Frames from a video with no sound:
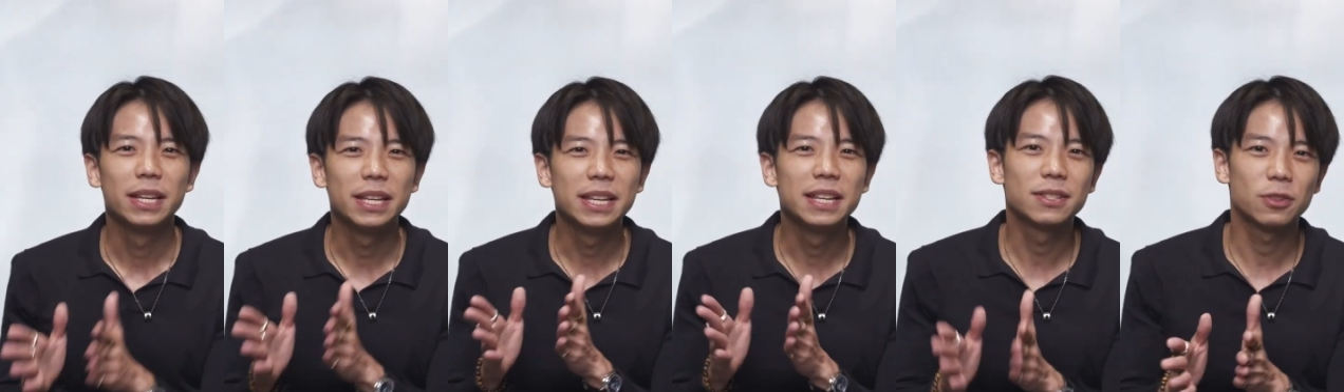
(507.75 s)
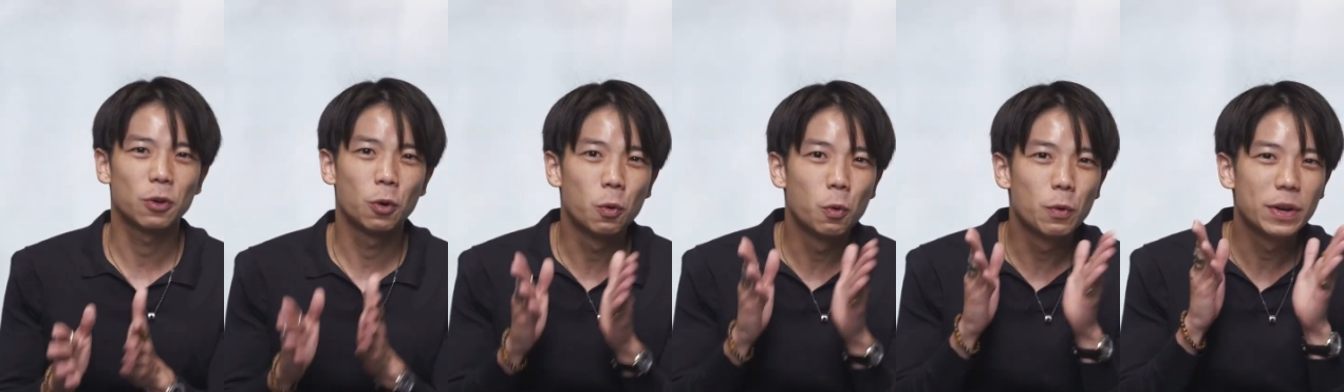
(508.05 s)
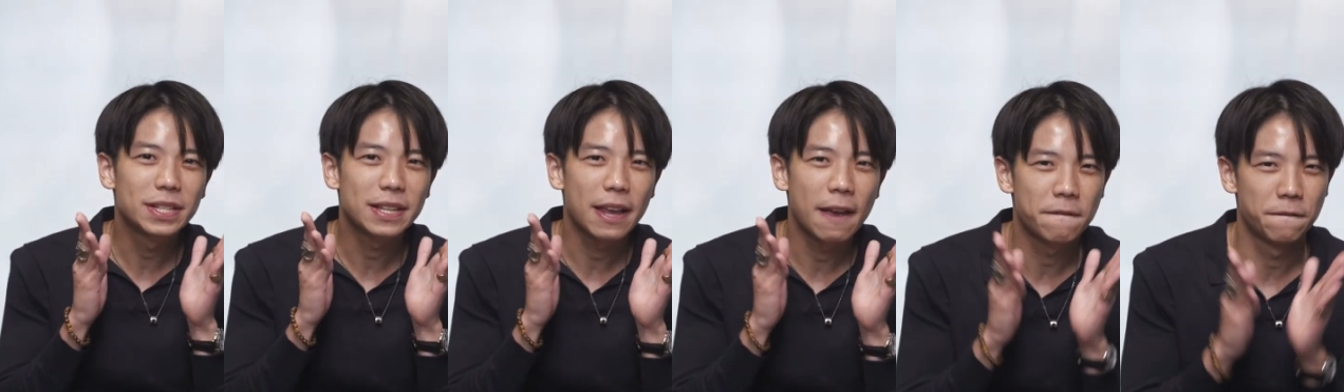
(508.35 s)
it's
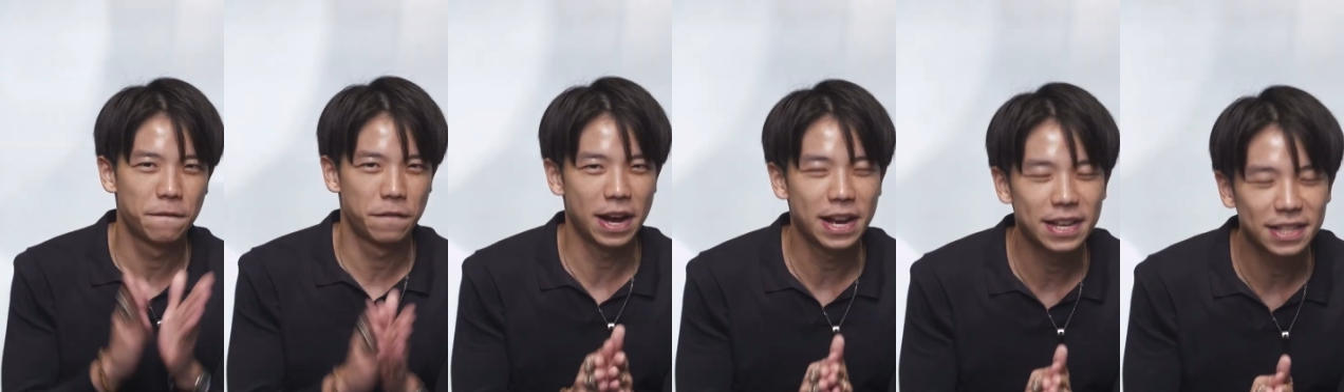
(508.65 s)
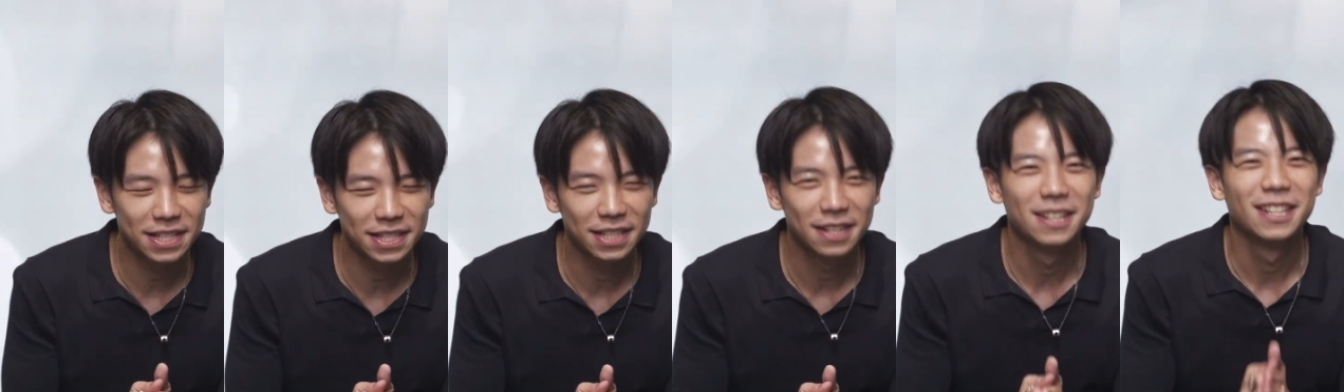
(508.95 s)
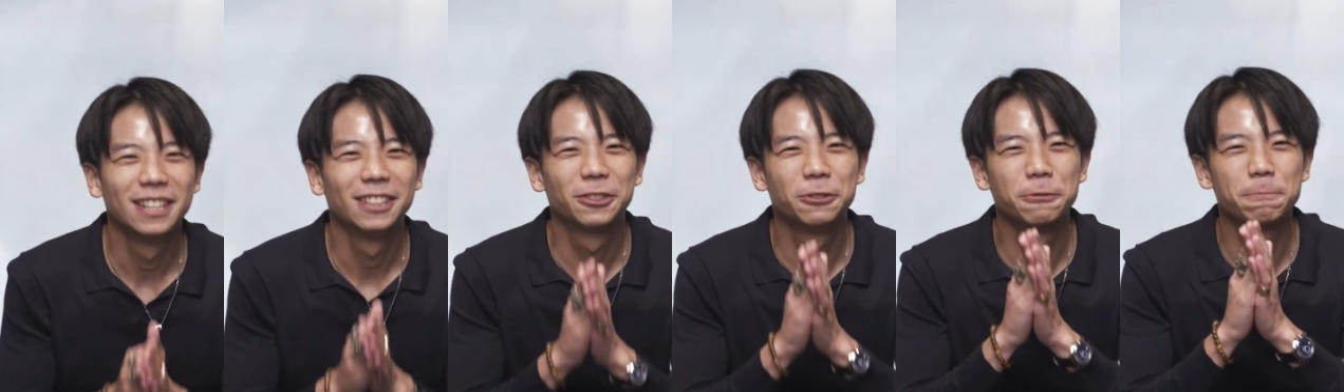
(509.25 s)
always advised
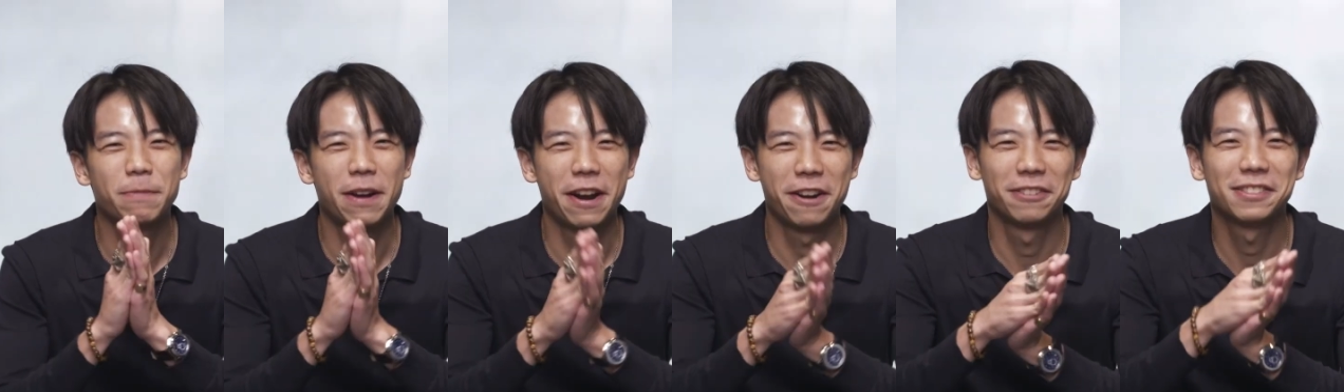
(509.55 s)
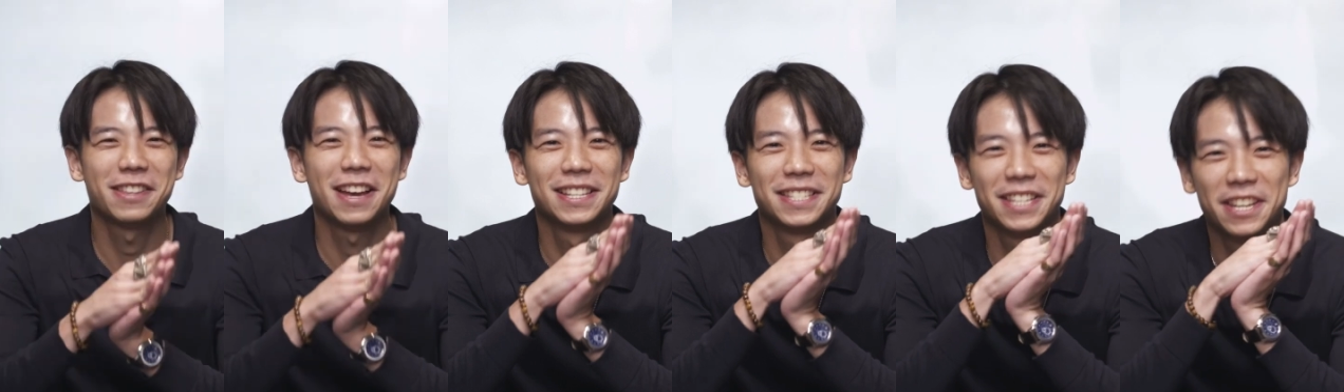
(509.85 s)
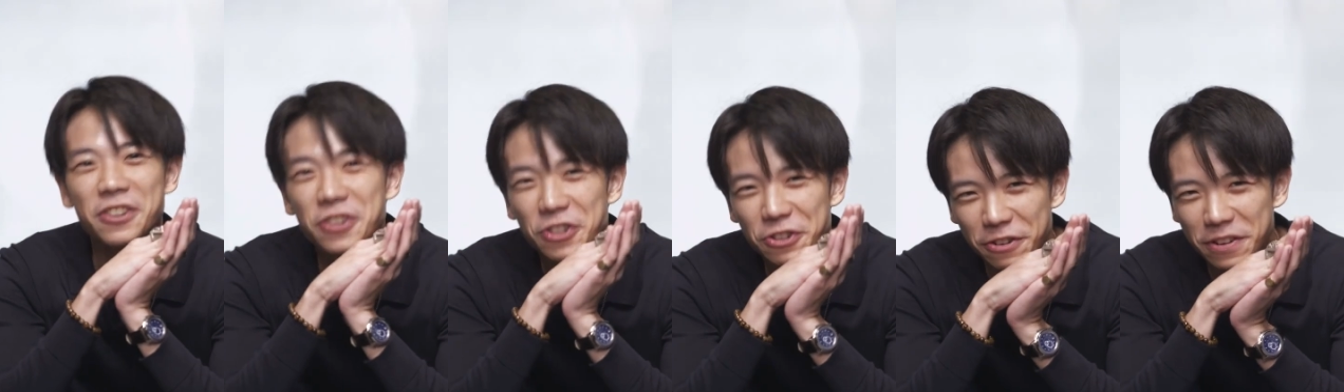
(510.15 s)
to prioritize
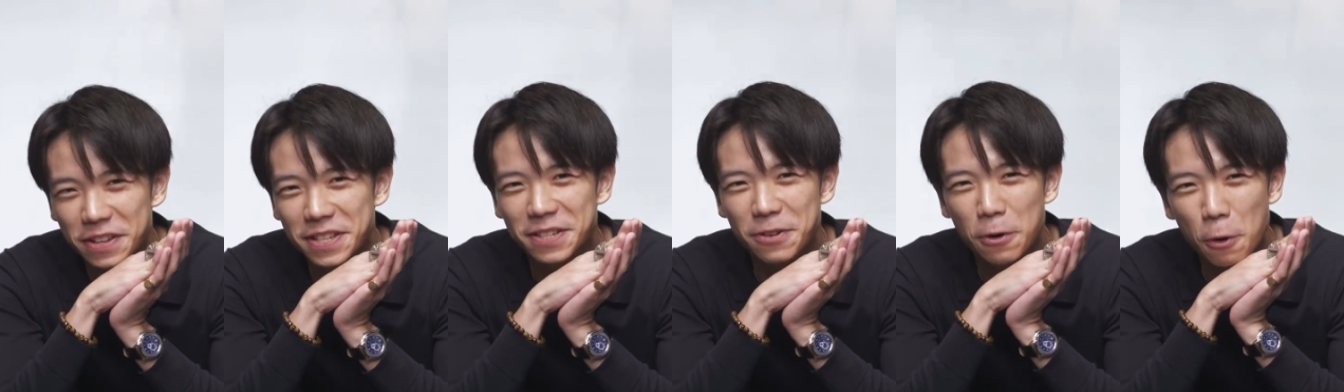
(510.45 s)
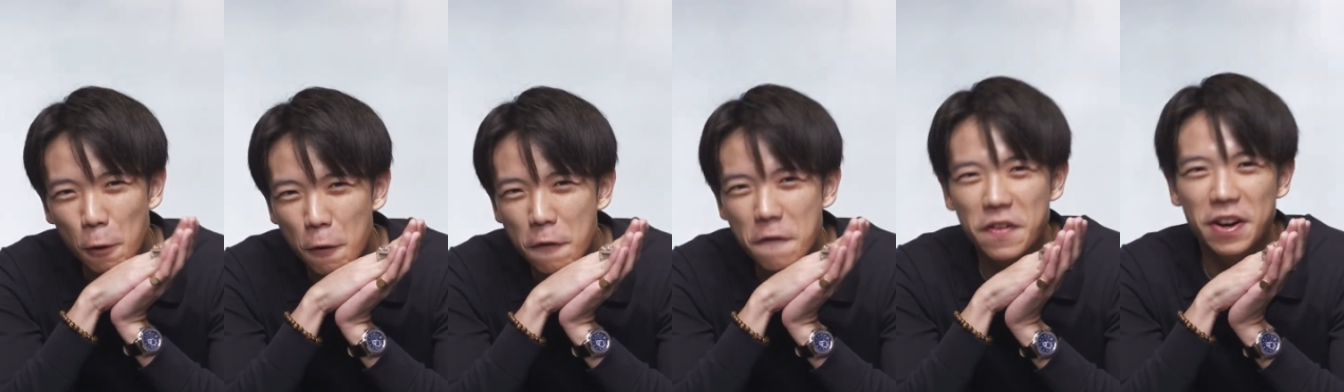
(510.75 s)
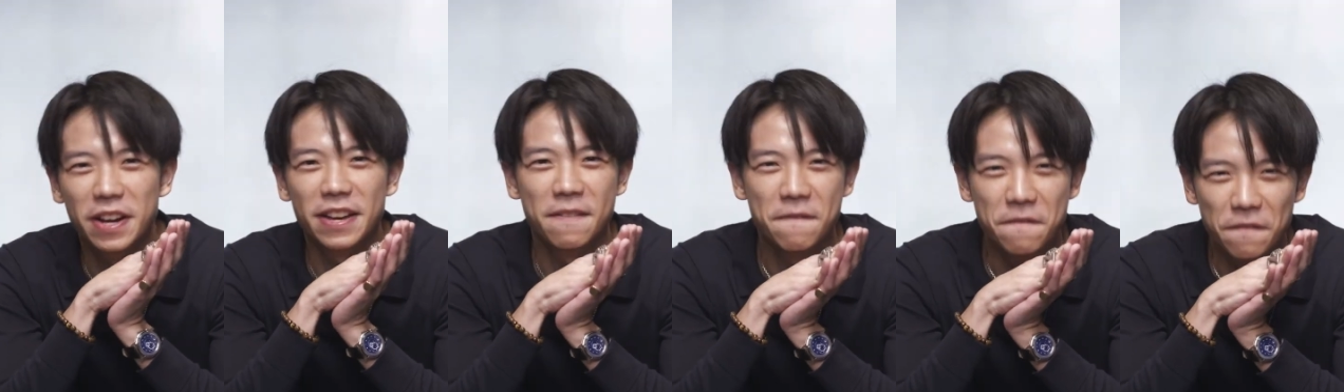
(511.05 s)
insurance
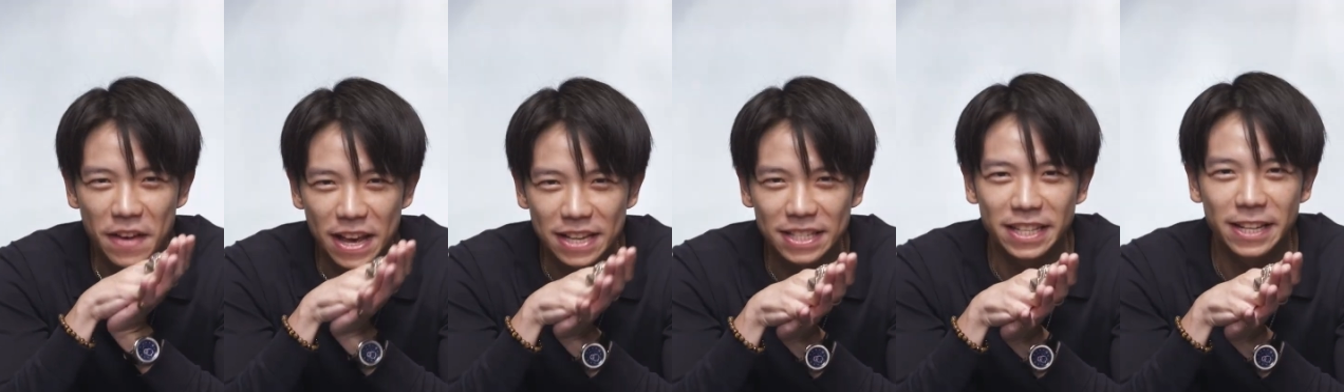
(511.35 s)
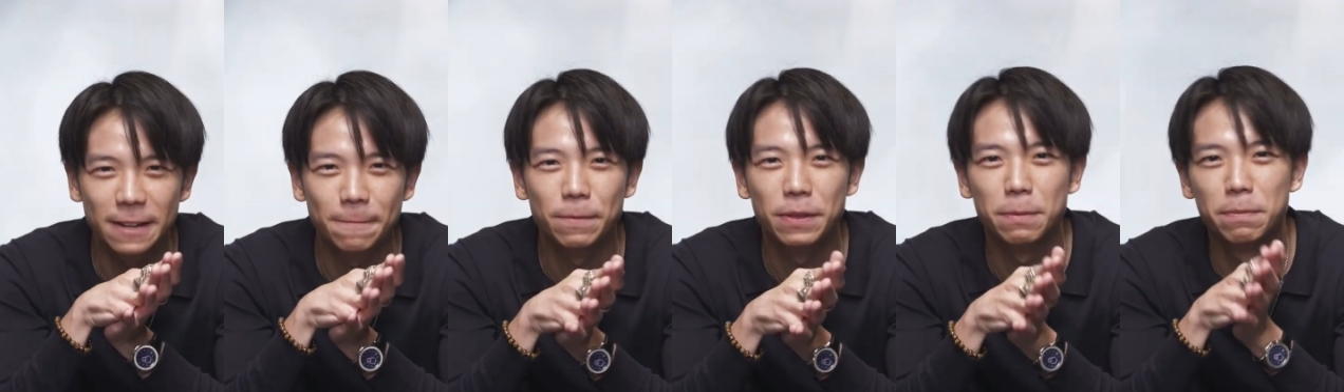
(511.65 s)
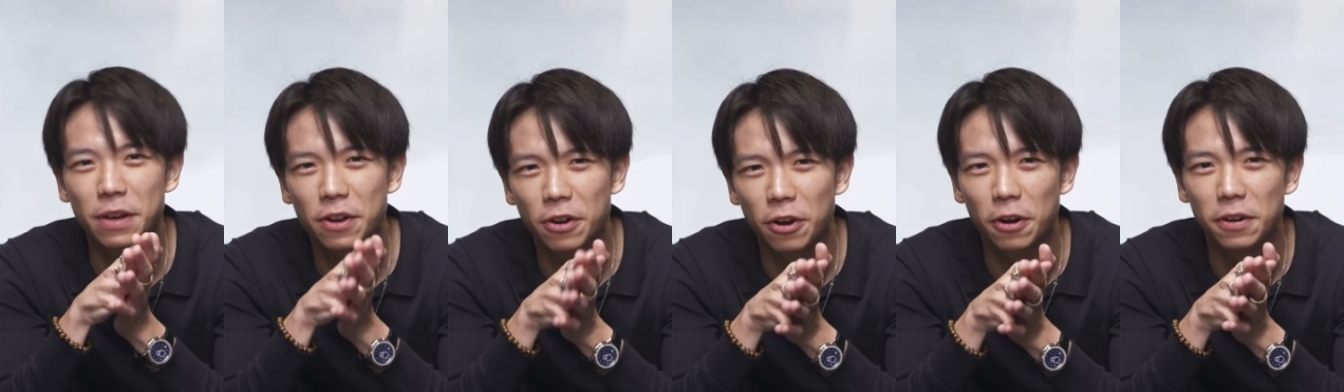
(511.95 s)
over investing
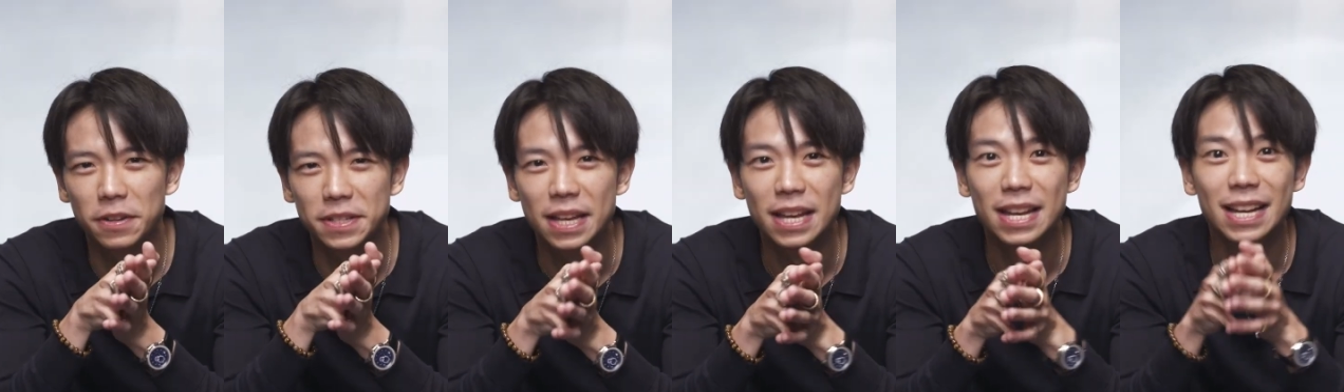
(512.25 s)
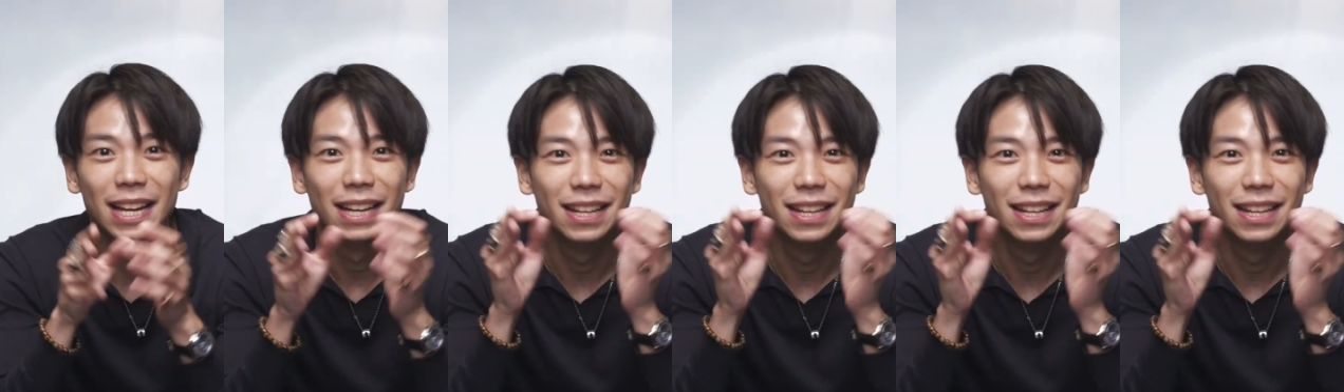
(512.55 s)
because